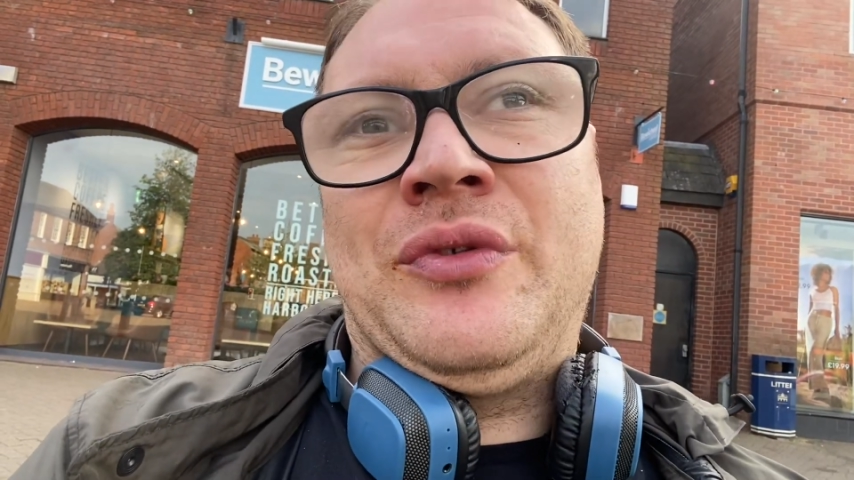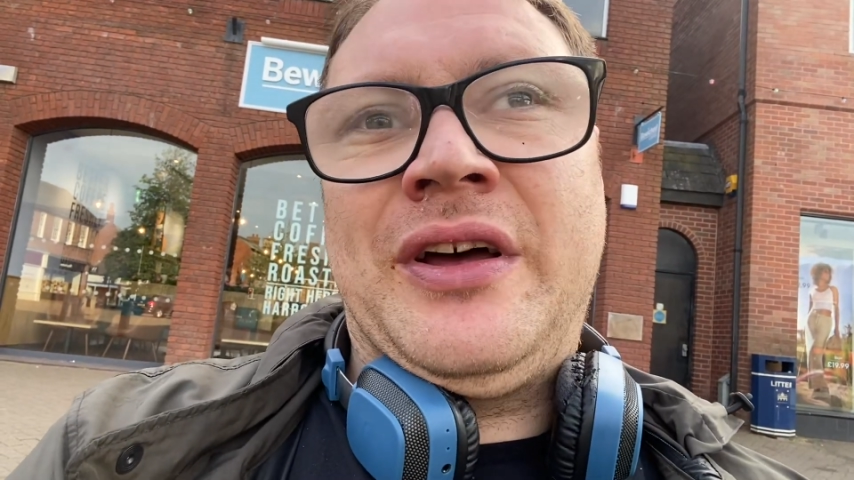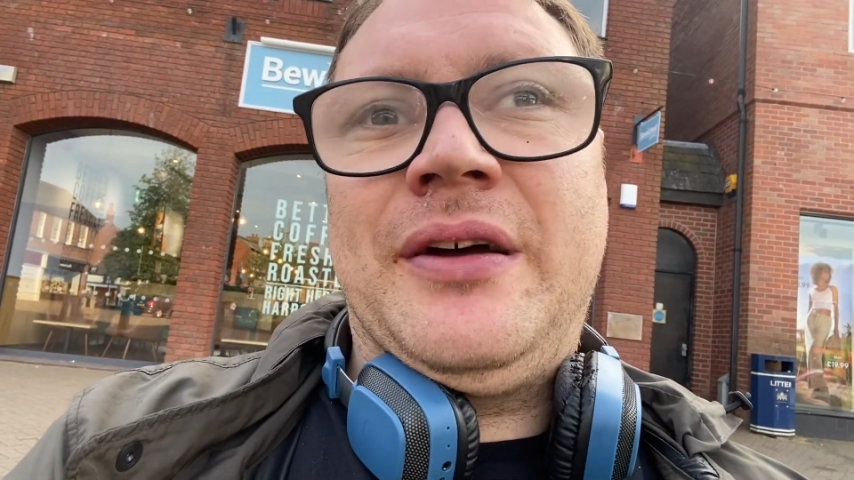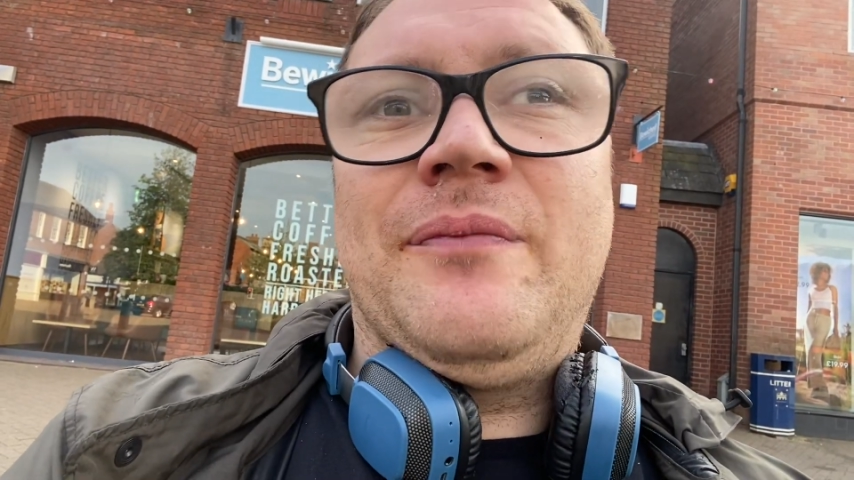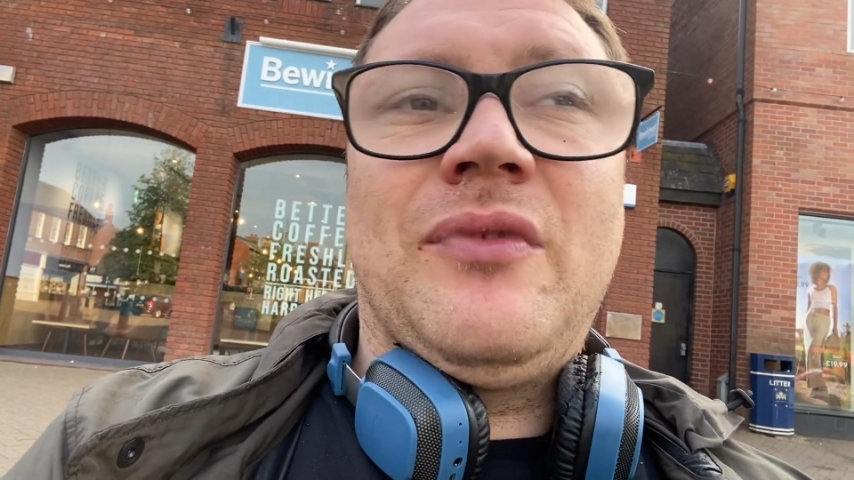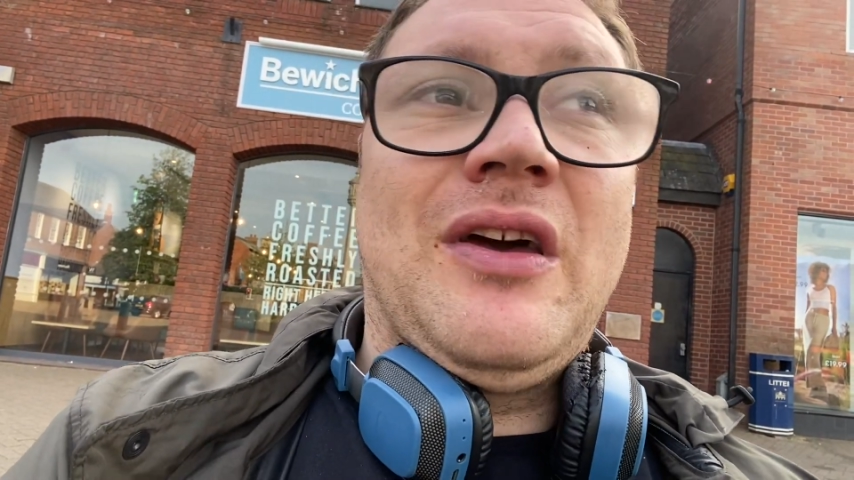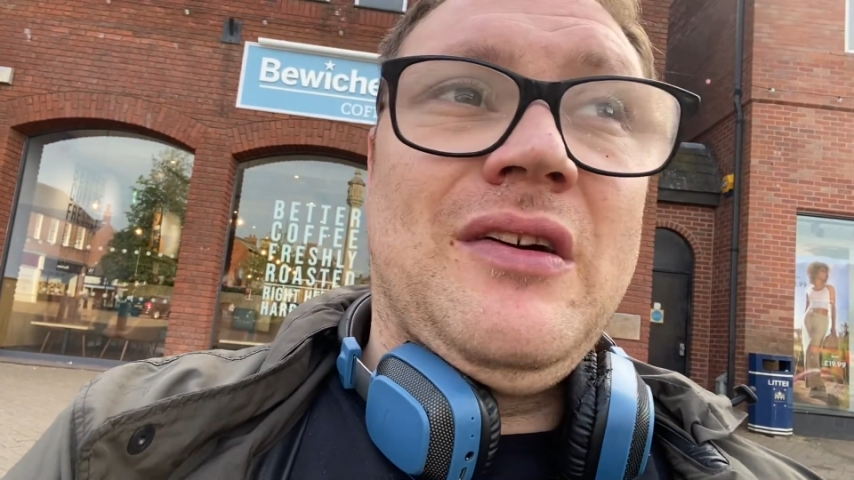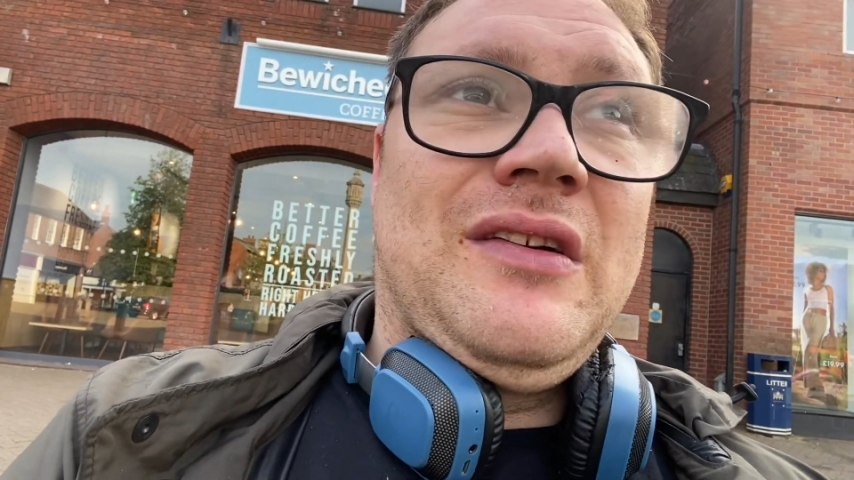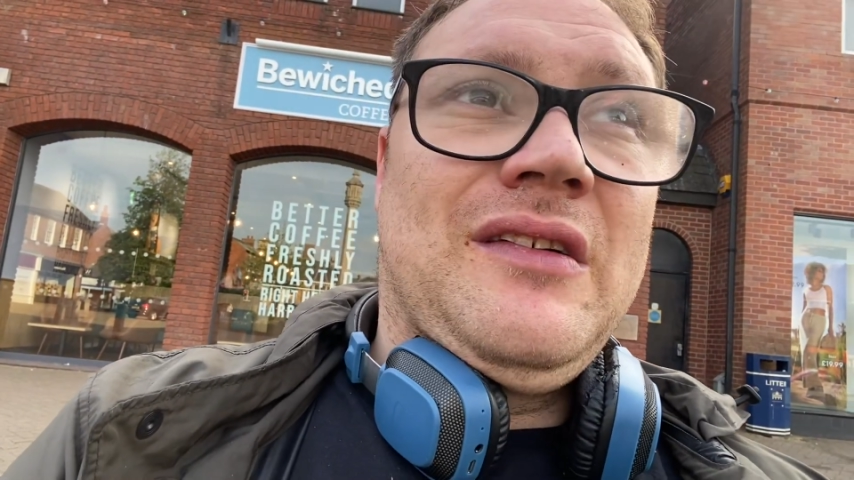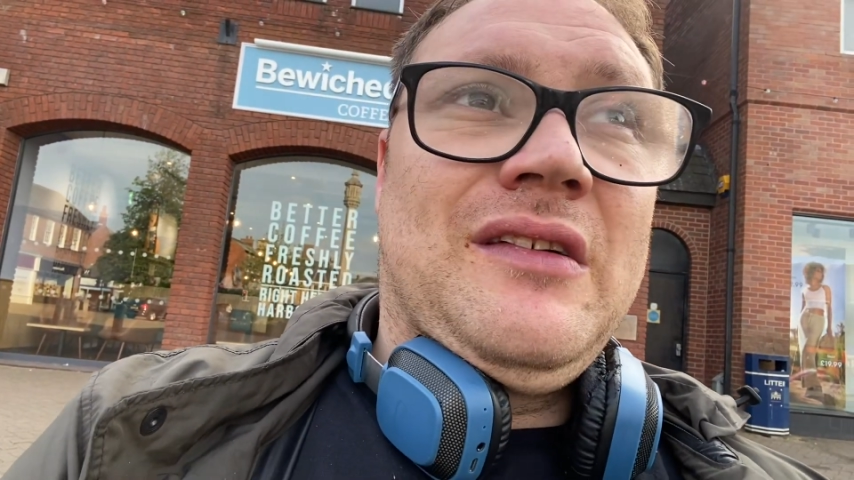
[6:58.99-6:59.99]
that.
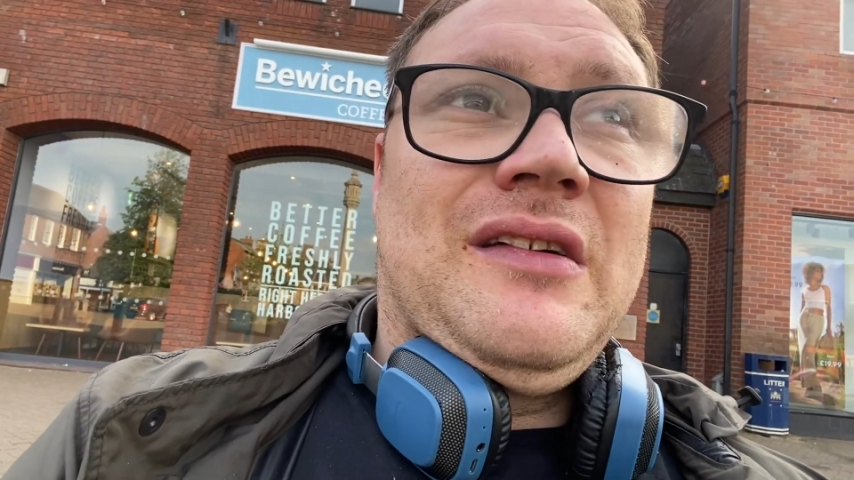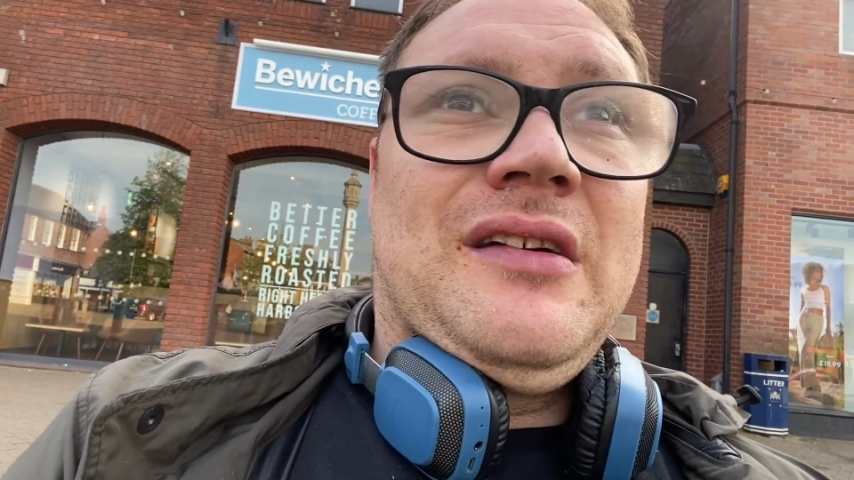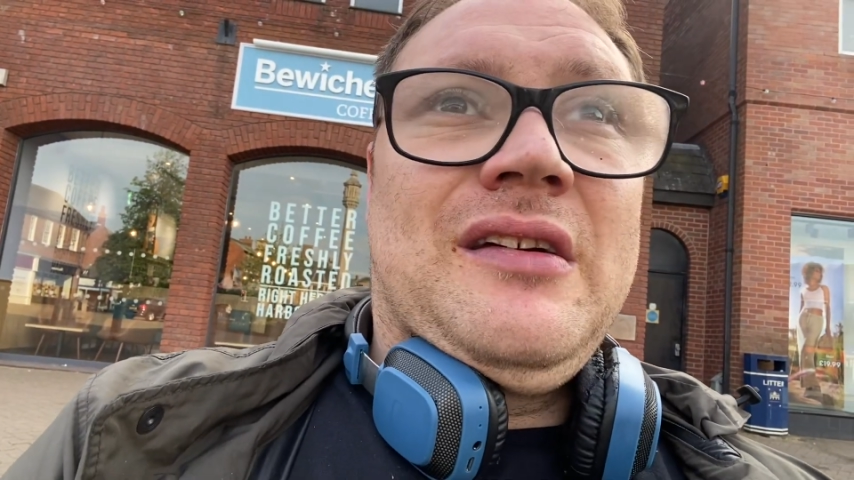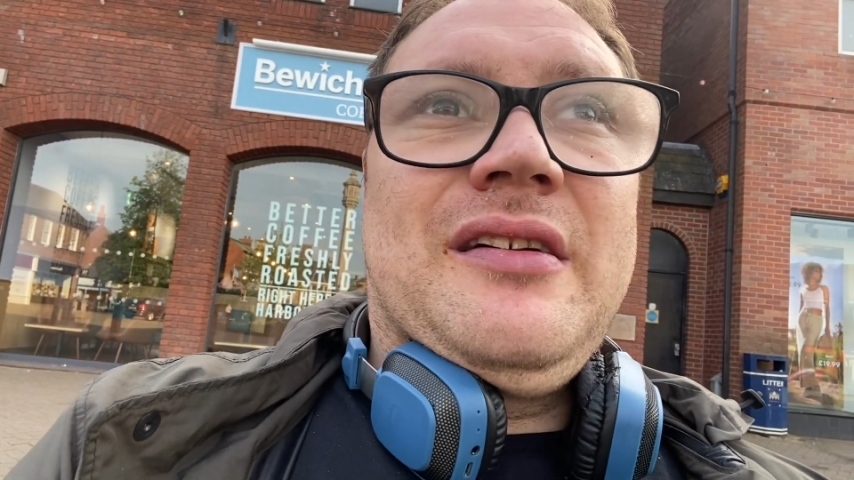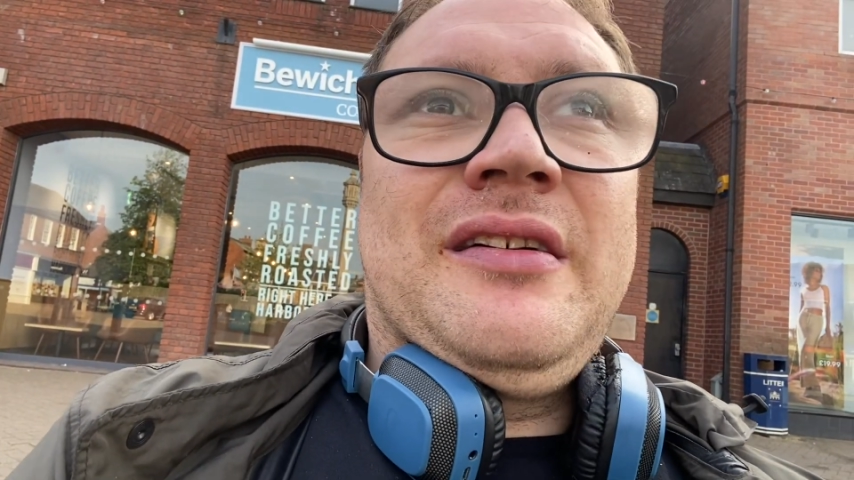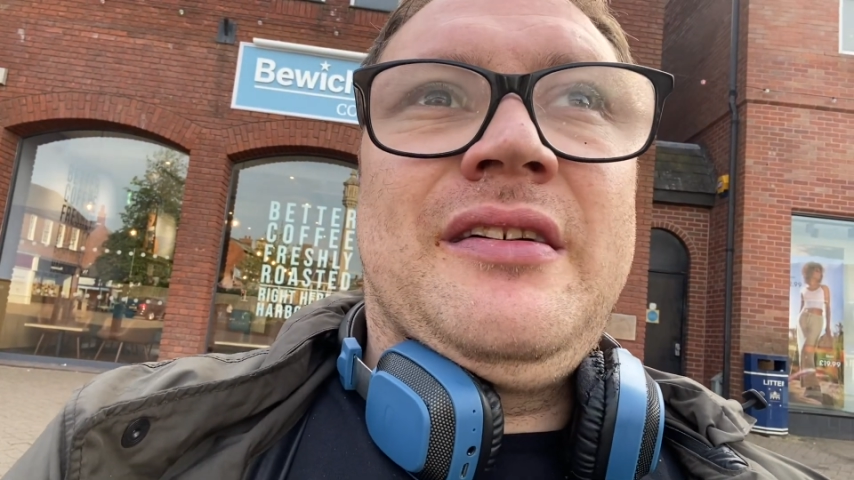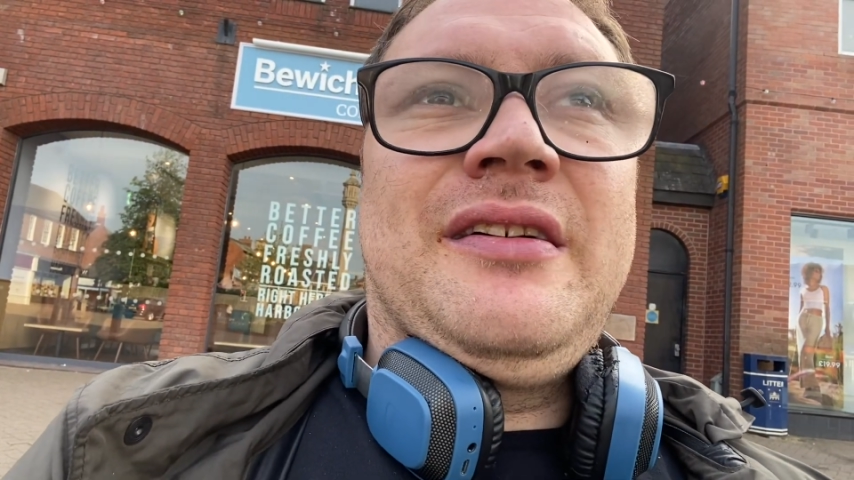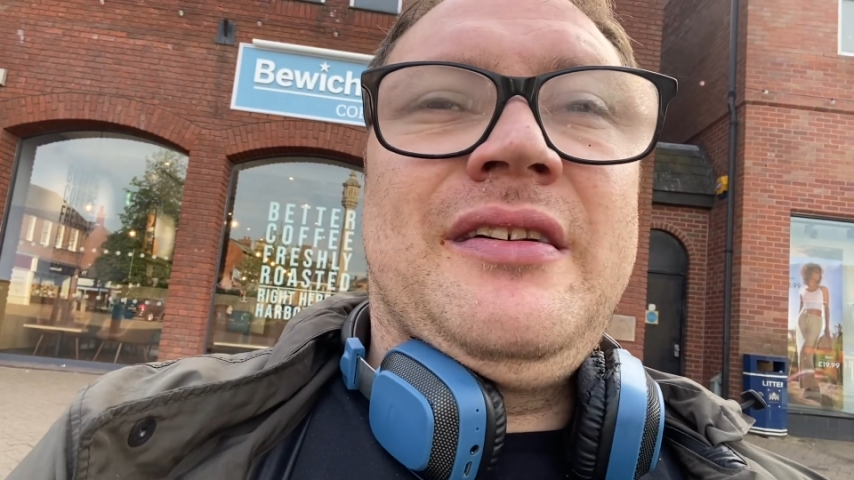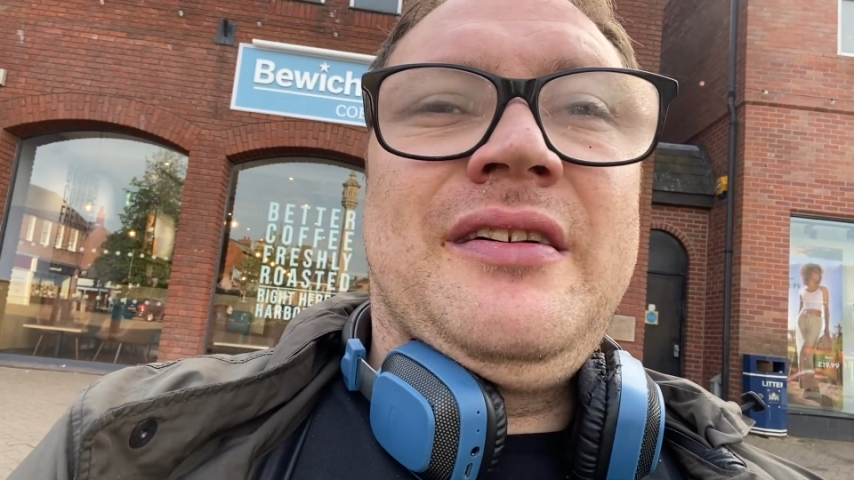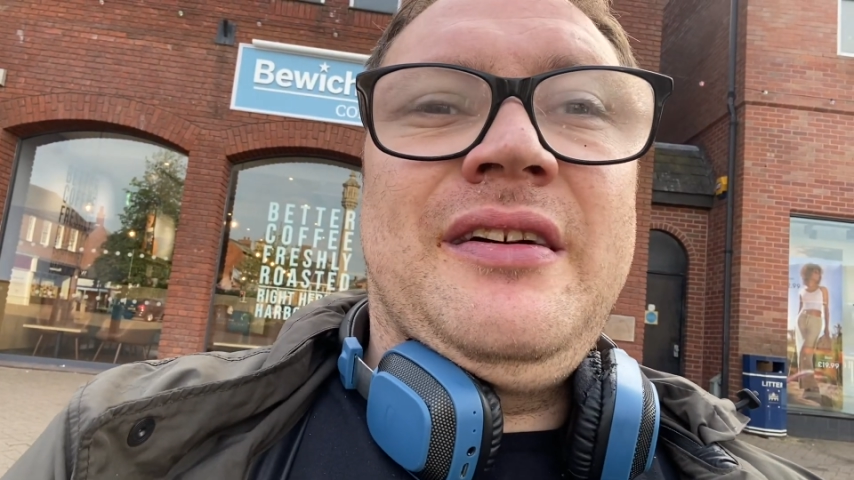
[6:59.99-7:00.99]

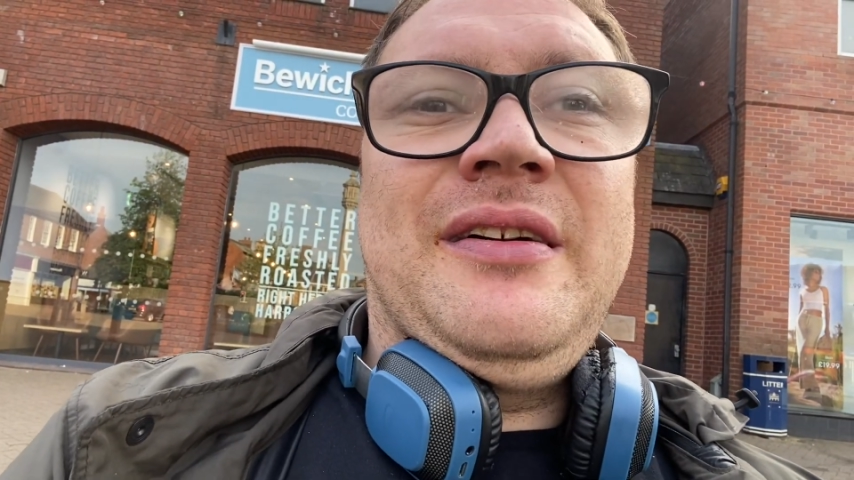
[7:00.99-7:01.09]
Uh,